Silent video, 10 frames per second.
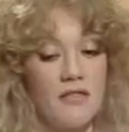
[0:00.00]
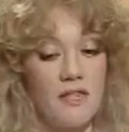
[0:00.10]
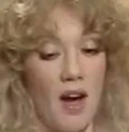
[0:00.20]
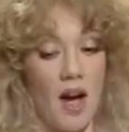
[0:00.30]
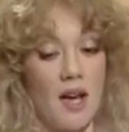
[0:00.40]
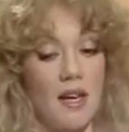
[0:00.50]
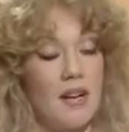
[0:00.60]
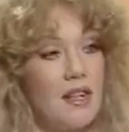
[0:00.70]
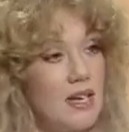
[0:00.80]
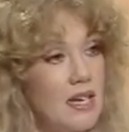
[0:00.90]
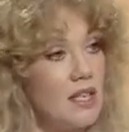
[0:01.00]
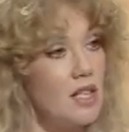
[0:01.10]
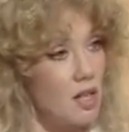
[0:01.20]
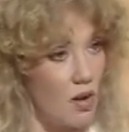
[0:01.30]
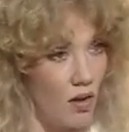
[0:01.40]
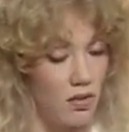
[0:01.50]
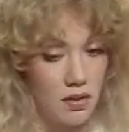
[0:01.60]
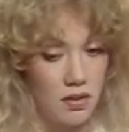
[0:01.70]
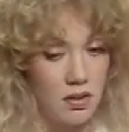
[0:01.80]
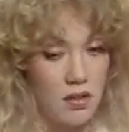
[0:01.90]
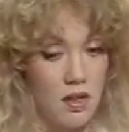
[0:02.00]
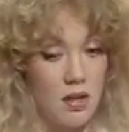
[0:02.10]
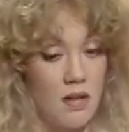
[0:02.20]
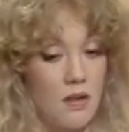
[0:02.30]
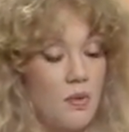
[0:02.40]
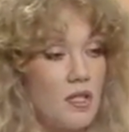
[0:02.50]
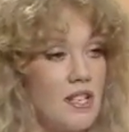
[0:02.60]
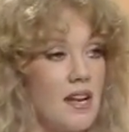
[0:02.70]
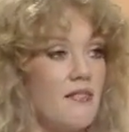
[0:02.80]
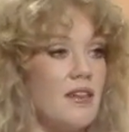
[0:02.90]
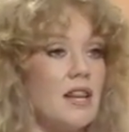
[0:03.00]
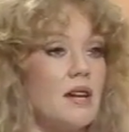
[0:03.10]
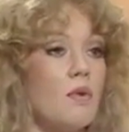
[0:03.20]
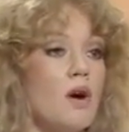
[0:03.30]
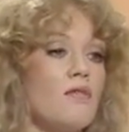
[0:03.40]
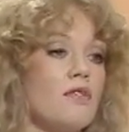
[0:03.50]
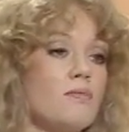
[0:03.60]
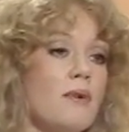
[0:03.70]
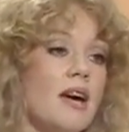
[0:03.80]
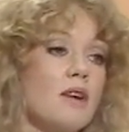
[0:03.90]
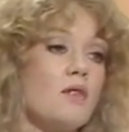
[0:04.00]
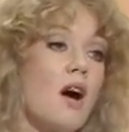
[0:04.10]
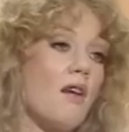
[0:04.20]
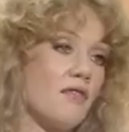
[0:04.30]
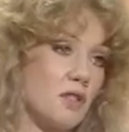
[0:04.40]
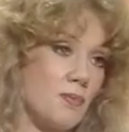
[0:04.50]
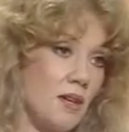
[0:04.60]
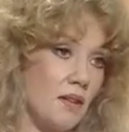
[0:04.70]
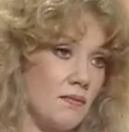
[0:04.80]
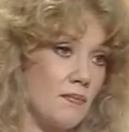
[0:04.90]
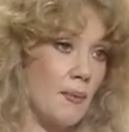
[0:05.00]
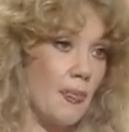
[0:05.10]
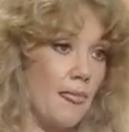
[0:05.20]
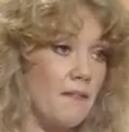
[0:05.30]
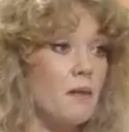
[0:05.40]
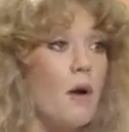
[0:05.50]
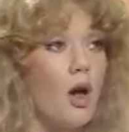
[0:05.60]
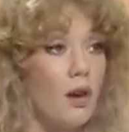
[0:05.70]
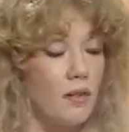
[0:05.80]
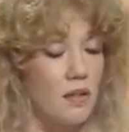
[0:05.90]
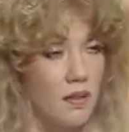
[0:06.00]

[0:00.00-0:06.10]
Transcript: fine linen cloth that was lovingly woven by craftsmen from Holland.